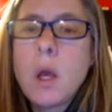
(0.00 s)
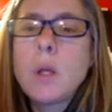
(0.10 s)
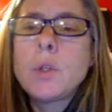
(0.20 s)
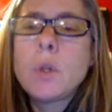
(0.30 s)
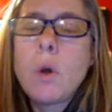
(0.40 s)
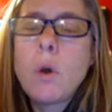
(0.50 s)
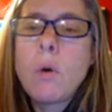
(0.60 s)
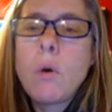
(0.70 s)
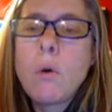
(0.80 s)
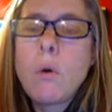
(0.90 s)

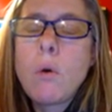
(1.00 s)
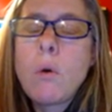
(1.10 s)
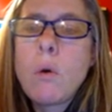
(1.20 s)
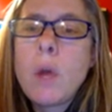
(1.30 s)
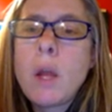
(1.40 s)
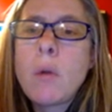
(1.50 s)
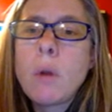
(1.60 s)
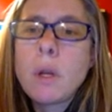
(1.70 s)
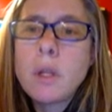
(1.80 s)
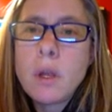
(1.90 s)
So in
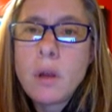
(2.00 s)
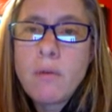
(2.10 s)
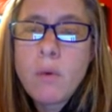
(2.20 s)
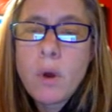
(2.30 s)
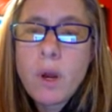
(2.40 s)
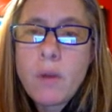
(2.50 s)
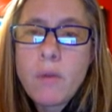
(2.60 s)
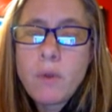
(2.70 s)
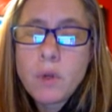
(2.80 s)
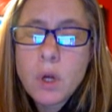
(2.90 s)
order to avoid
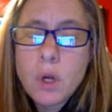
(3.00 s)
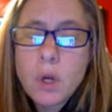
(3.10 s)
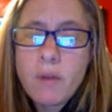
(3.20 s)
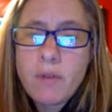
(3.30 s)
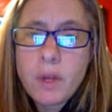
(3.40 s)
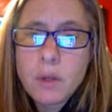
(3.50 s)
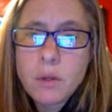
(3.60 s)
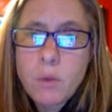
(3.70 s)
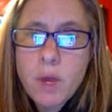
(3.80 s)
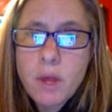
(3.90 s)
future conflicts
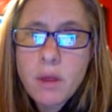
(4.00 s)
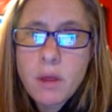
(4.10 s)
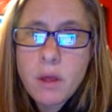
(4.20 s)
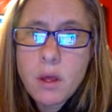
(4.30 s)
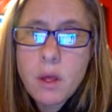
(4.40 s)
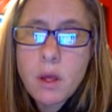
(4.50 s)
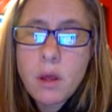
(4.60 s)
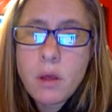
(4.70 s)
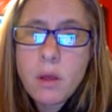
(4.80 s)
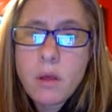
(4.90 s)
with
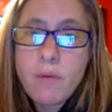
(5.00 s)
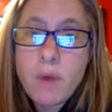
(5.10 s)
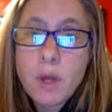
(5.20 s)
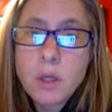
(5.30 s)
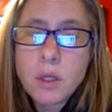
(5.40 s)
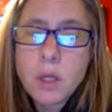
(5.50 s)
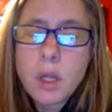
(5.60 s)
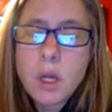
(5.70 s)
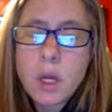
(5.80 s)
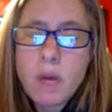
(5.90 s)
the French and
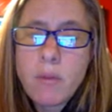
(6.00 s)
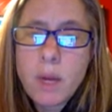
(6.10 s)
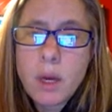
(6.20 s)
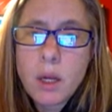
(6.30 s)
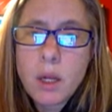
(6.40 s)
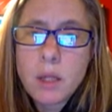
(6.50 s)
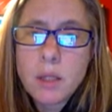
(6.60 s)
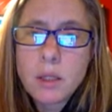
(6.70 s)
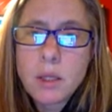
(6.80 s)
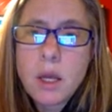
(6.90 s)
the Native
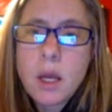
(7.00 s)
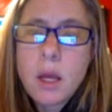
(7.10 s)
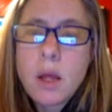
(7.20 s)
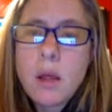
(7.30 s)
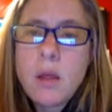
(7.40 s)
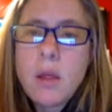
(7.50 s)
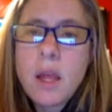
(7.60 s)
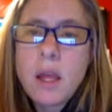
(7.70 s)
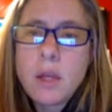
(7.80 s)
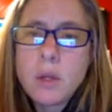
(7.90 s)
Americans,
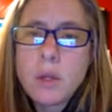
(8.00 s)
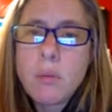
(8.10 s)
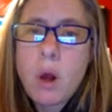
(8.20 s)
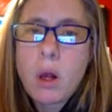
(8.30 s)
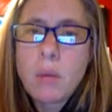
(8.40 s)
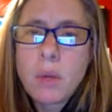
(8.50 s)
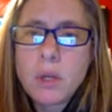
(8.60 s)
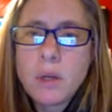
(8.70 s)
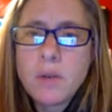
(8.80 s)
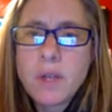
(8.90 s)
they issued the
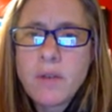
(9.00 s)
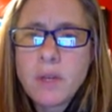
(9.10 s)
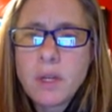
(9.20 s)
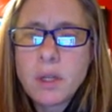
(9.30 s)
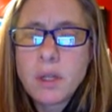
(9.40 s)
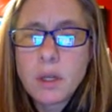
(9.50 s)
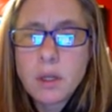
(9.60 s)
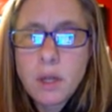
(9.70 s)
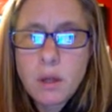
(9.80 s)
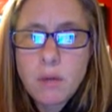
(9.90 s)
Proclamation of
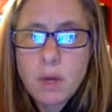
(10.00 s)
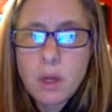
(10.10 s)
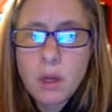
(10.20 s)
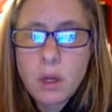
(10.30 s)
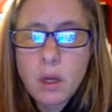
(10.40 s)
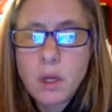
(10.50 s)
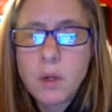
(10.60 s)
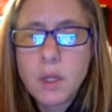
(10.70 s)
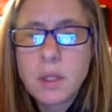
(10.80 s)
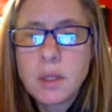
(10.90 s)
1763. And you
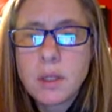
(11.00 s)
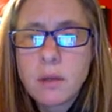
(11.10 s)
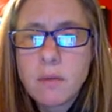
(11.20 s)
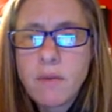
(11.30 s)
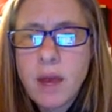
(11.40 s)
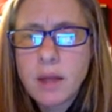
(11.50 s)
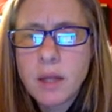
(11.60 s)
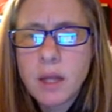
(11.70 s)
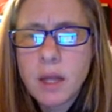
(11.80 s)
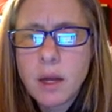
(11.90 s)
can see some facts
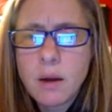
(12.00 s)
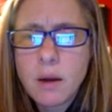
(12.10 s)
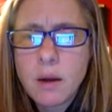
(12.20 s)
here.